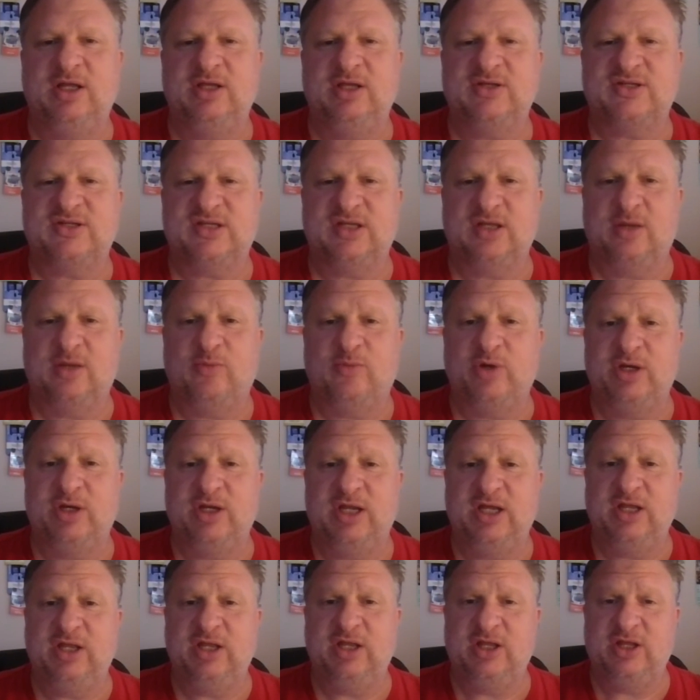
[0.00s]
someone
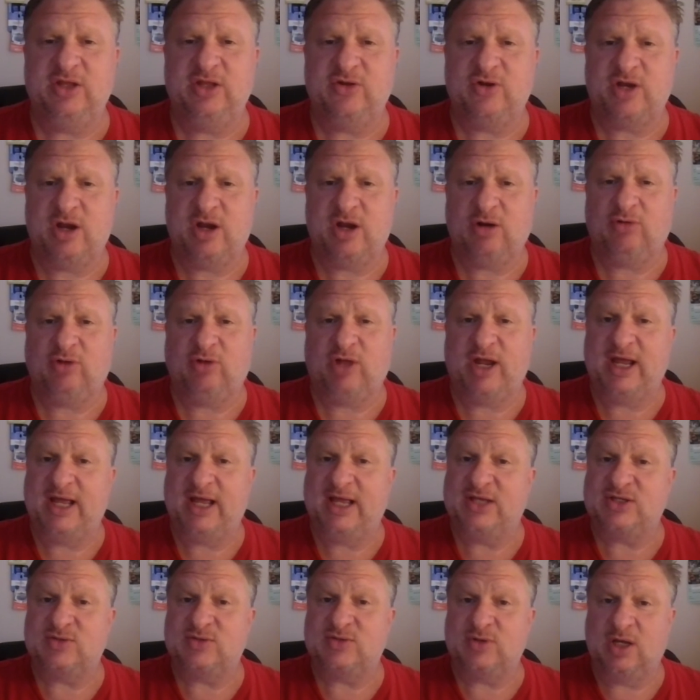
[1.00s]
either Carolina
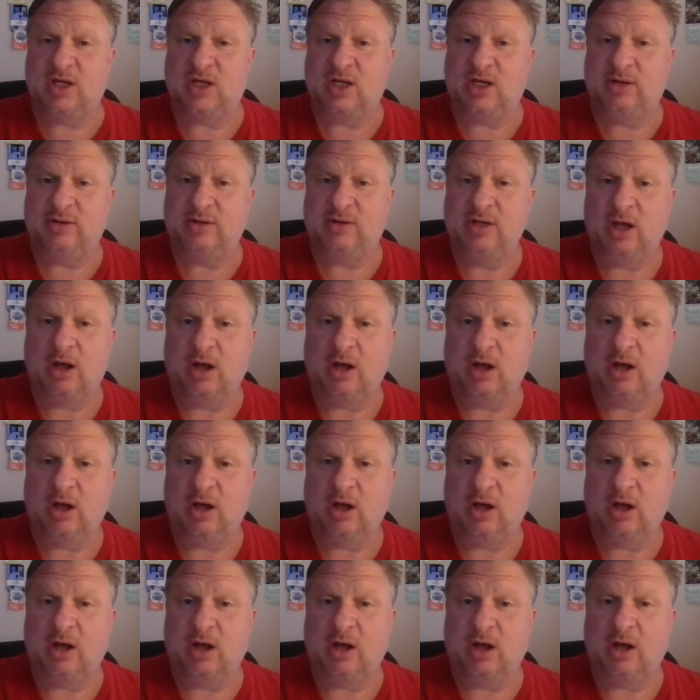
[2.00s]
has uh,